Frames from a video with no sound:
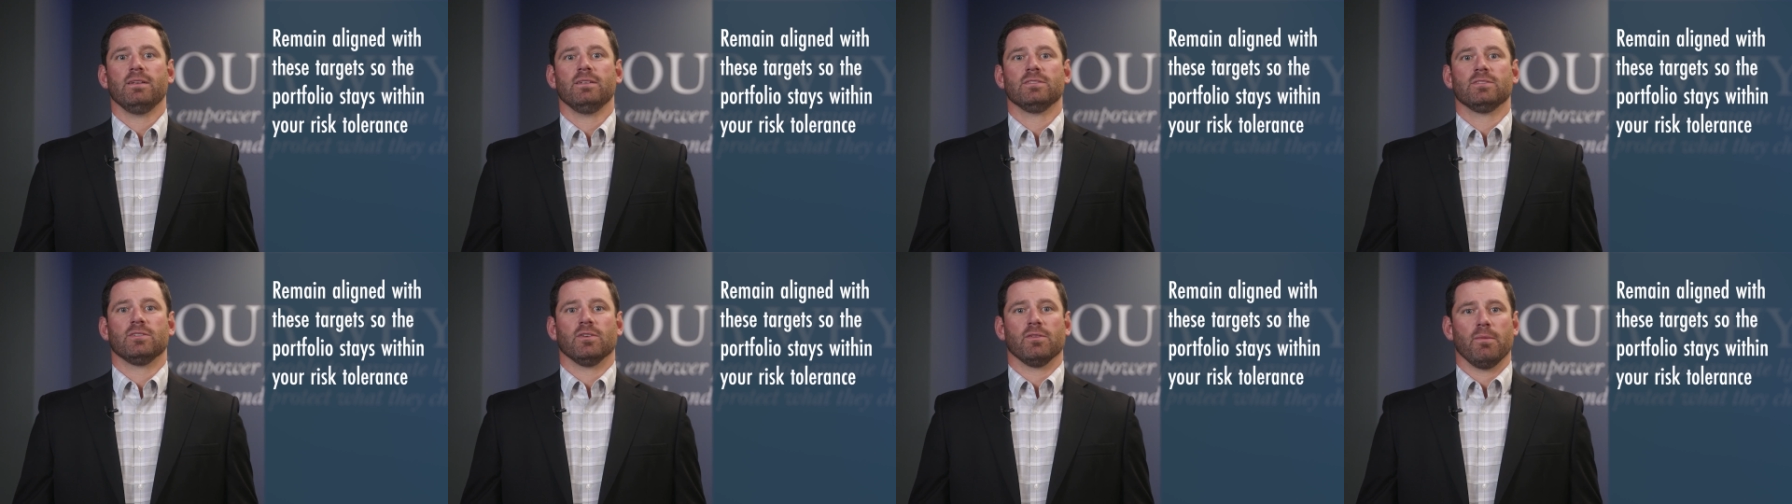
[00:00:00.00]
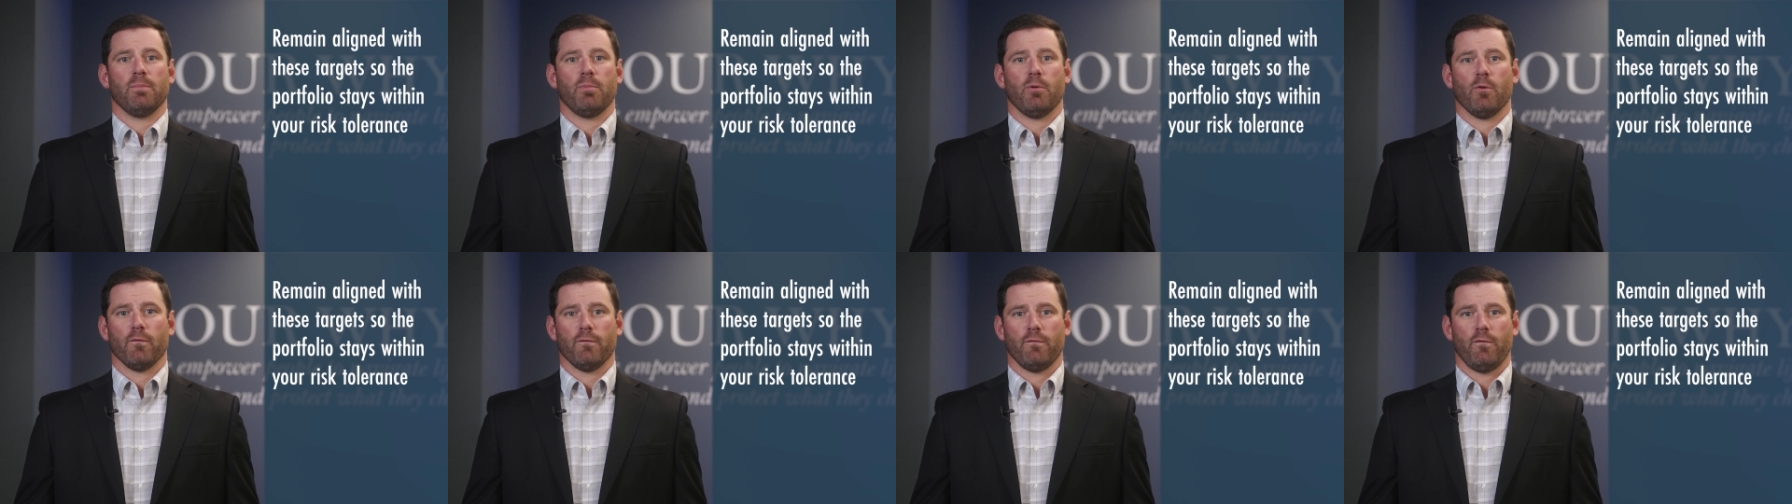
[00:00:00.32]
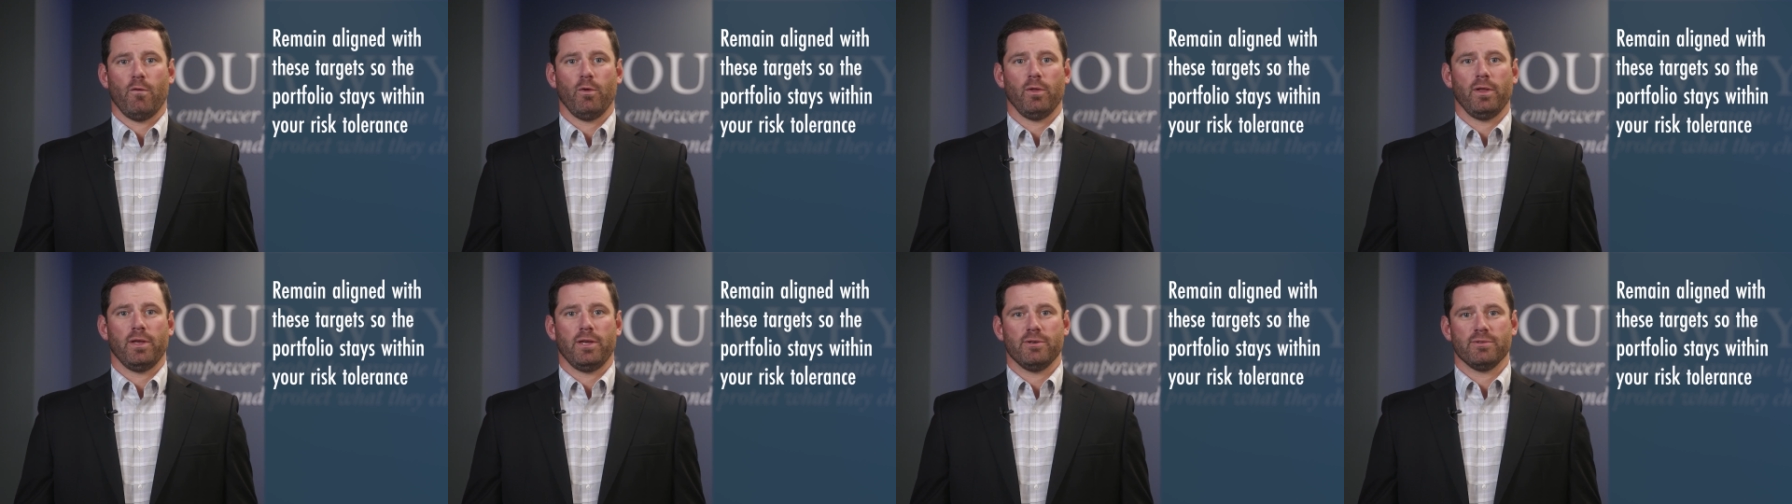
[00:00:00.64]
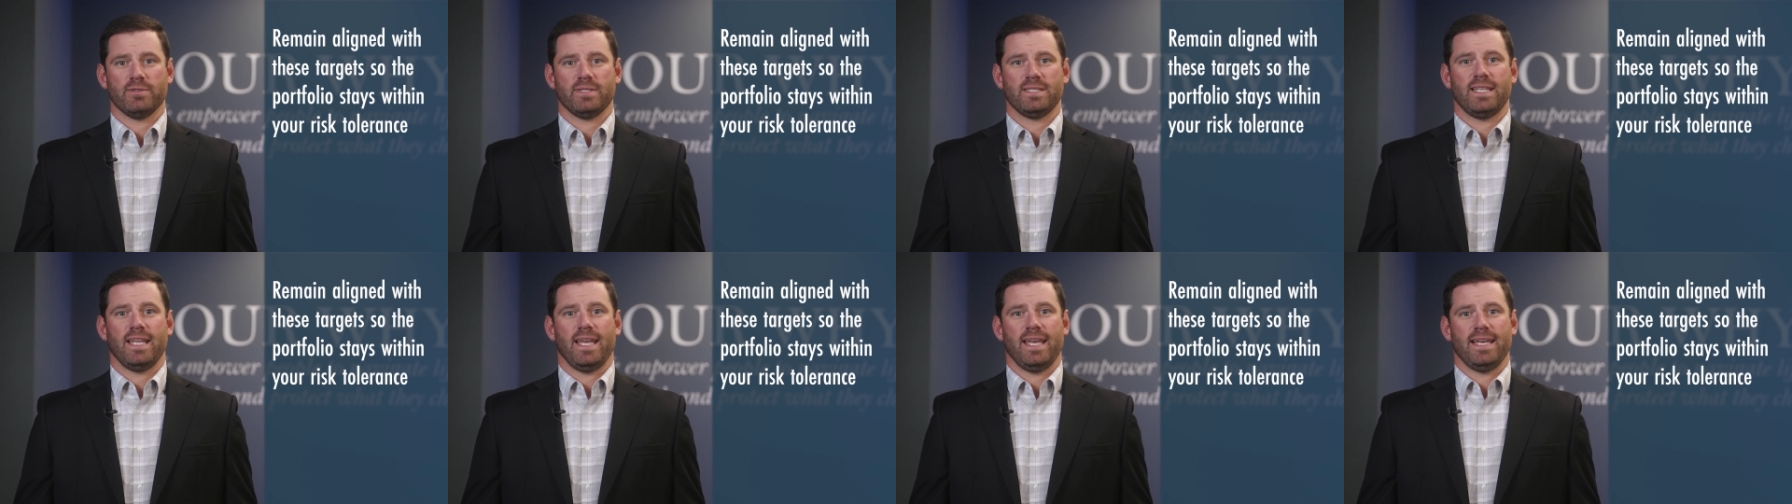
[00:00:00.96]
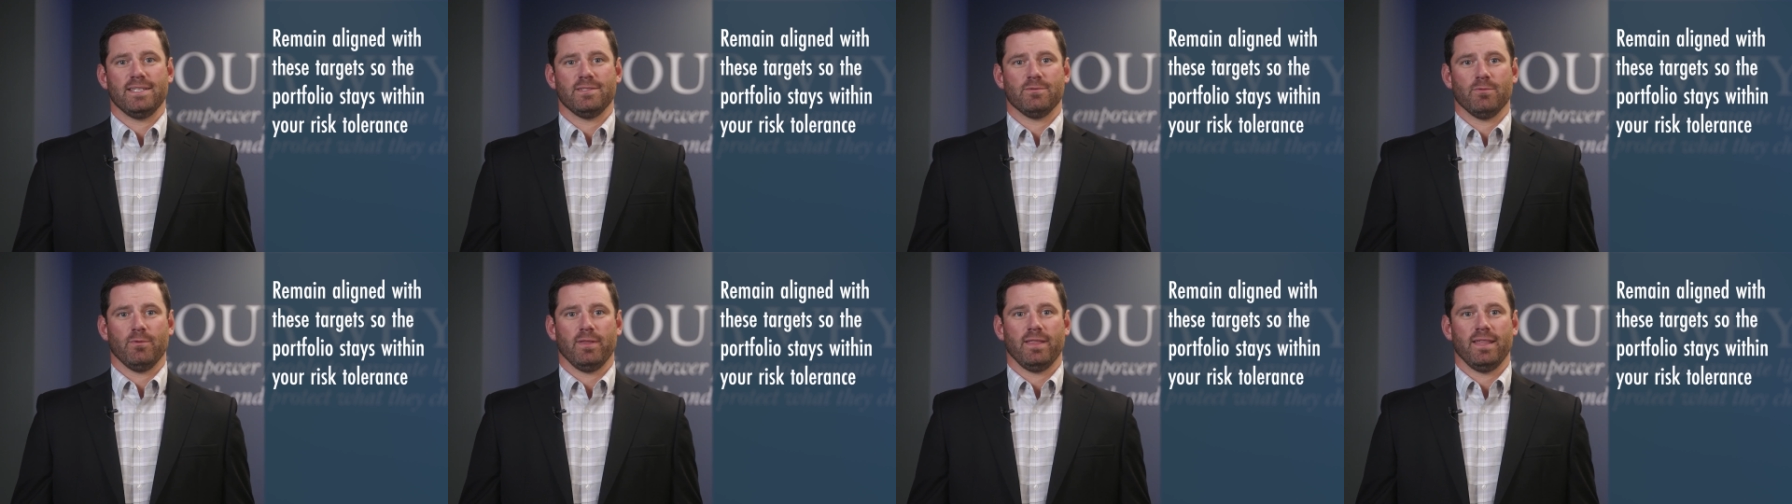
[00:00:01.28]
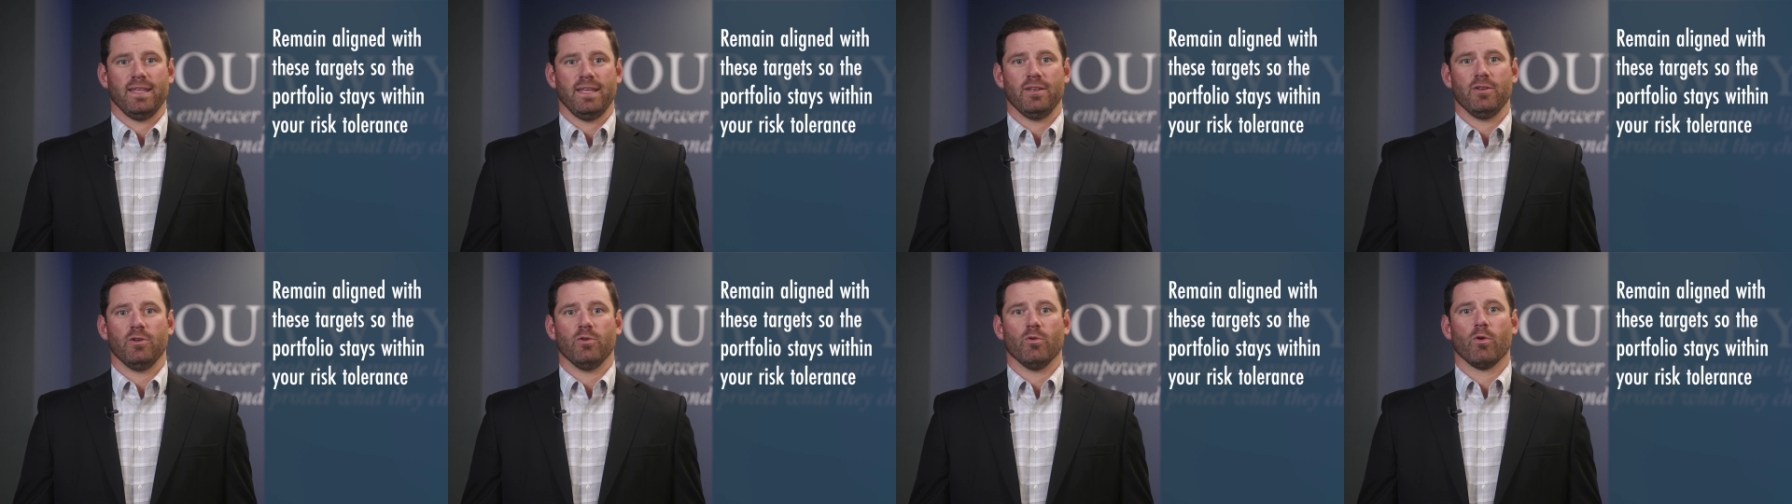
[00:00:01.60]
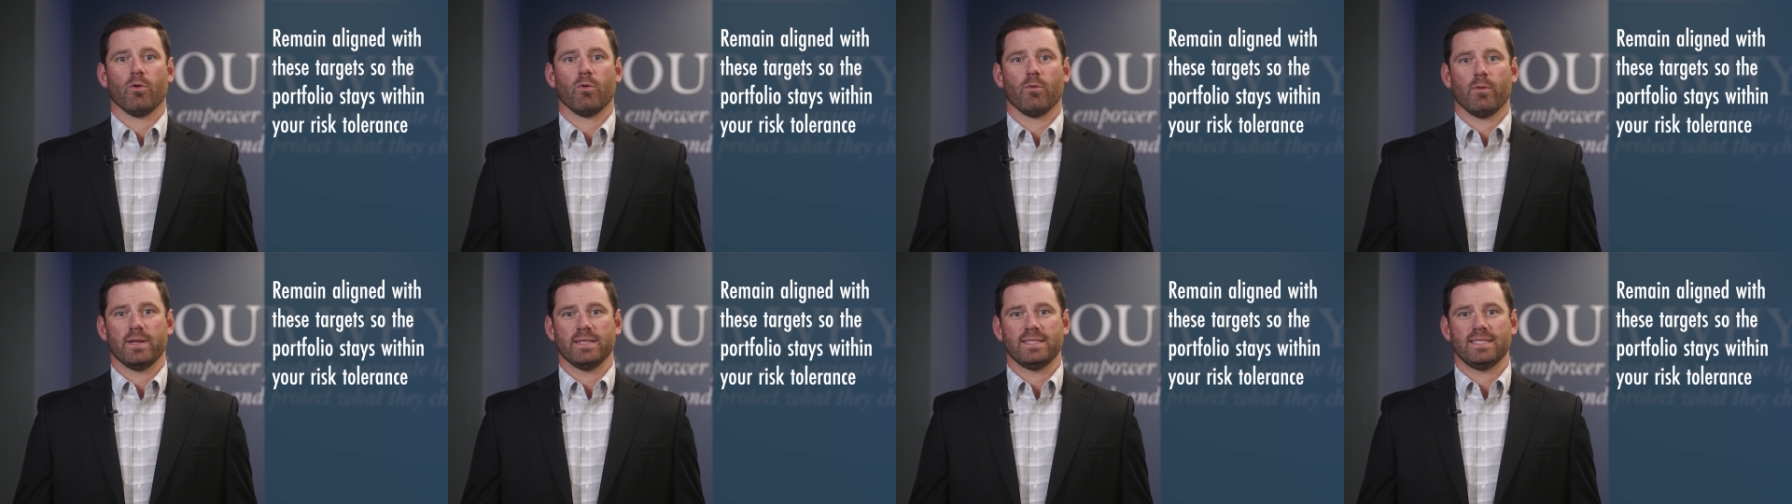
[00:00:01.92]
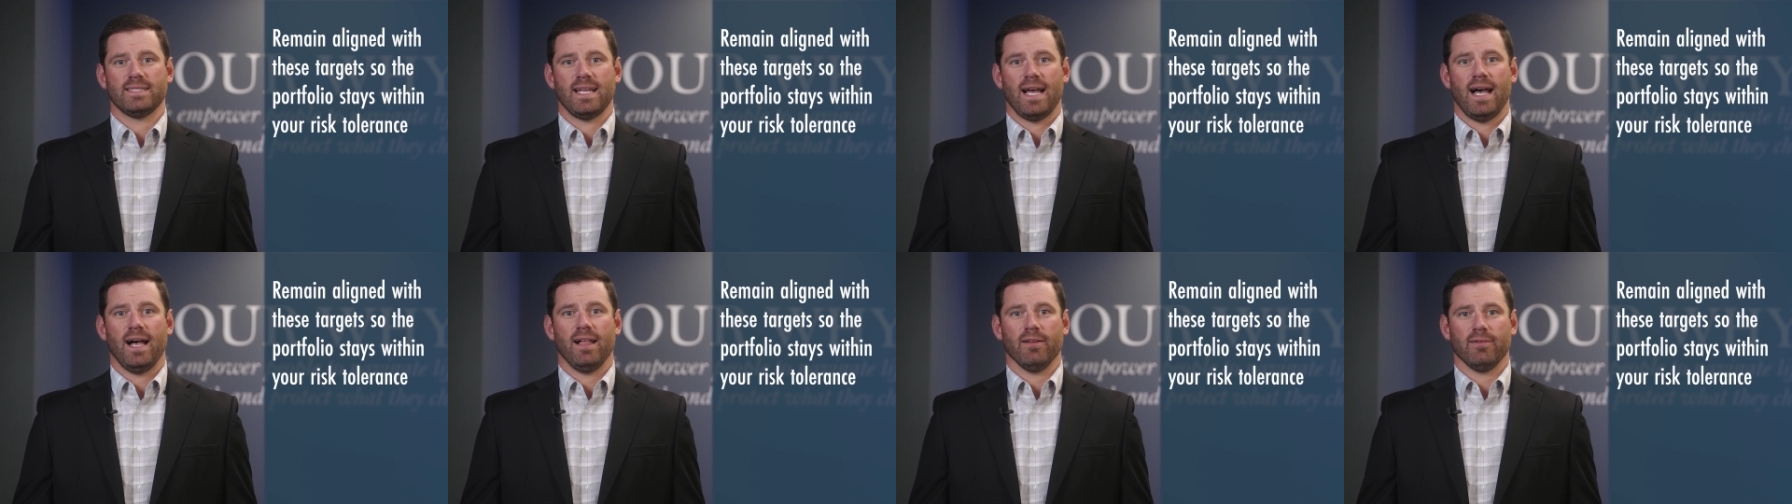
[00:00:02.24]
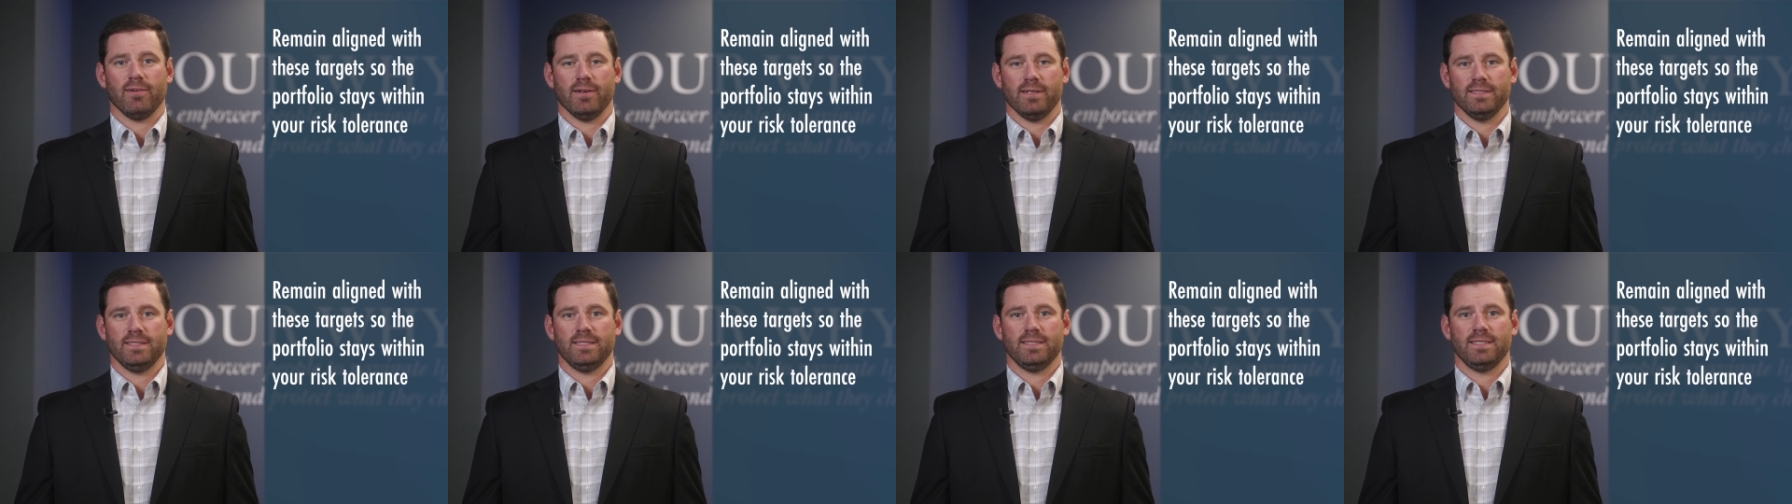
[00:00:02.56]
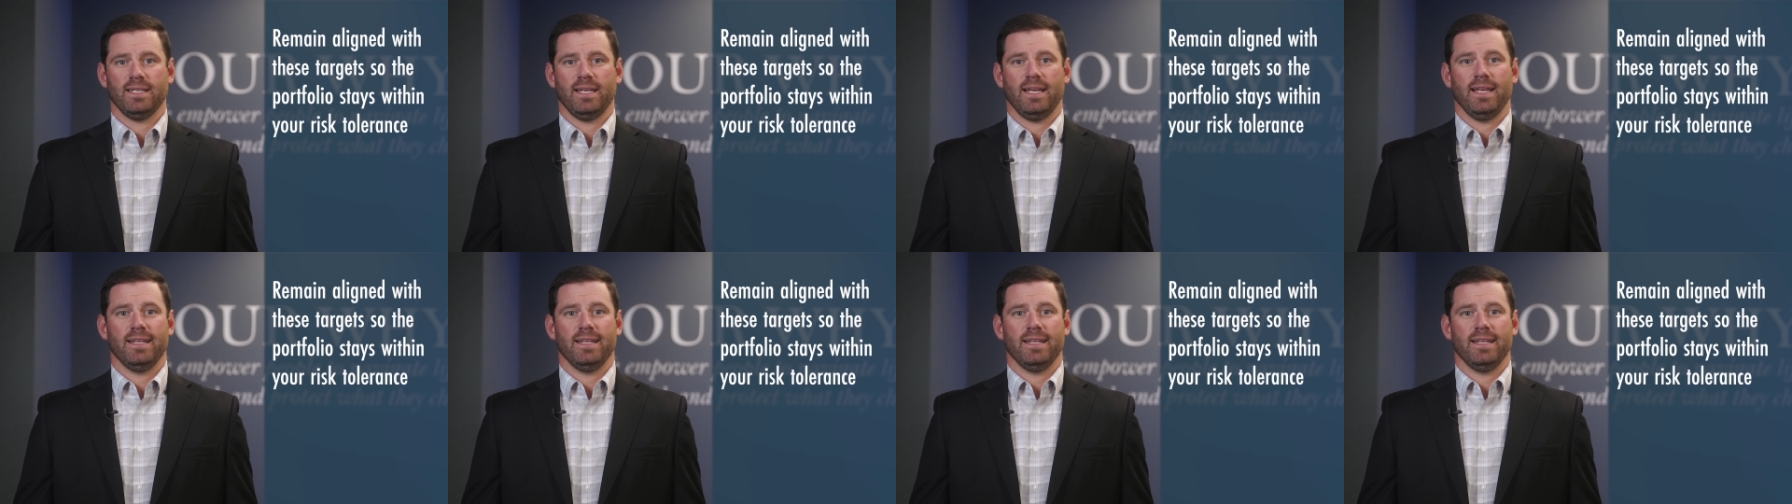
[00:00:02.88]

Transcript: so the portfolio stays within your risk tolerance